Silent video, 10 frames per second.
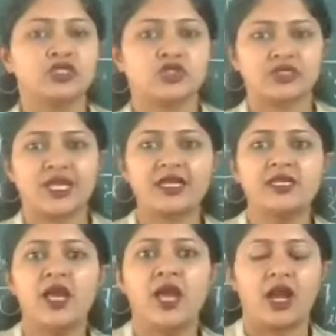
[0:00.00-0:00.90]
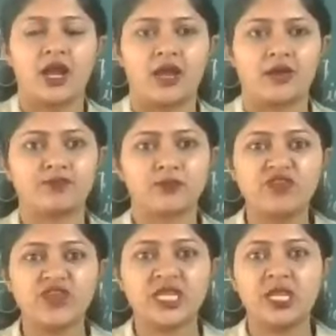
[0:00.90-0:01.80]
So that
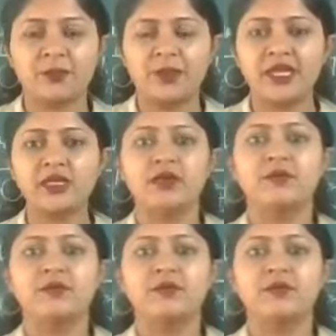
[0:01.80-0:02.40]
we are keeping